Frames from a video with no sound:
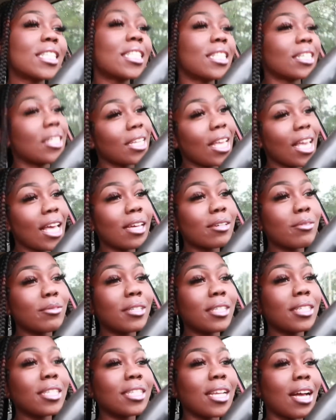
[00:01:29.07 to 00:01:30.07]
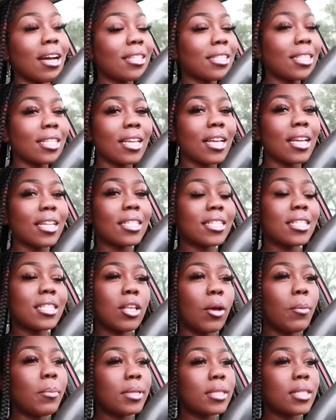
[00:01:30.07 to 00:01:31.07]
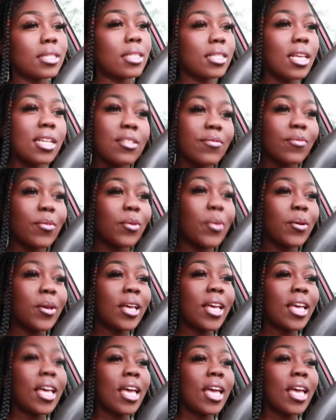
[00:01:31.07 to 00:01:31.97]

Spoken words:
So yeah, I think this gonna be successful,